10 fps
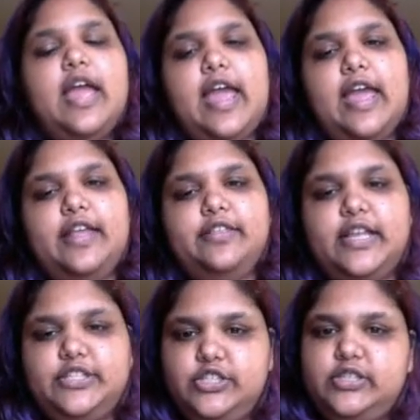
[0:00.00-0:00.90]
And
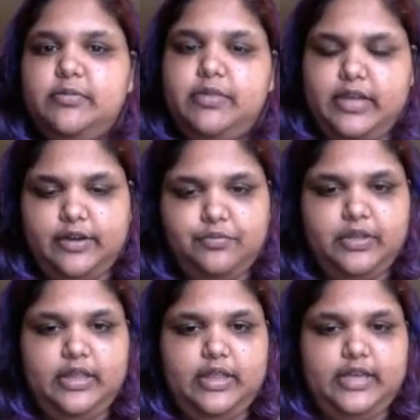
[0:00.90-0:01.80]
that's just something I'd
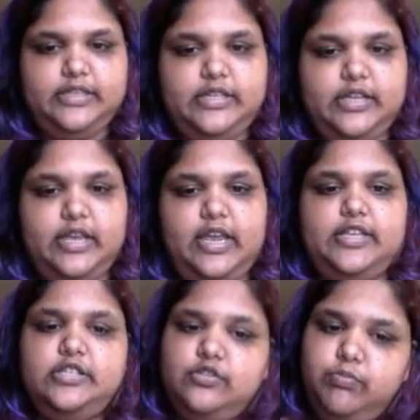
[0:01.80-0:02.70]
really like to
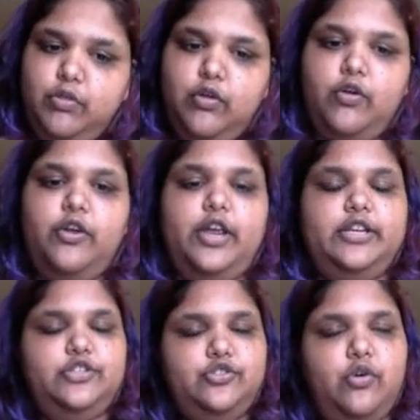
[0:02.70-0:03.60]
explore,
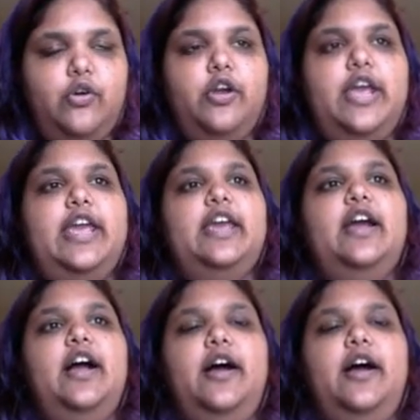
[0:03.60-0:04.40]
enjoy,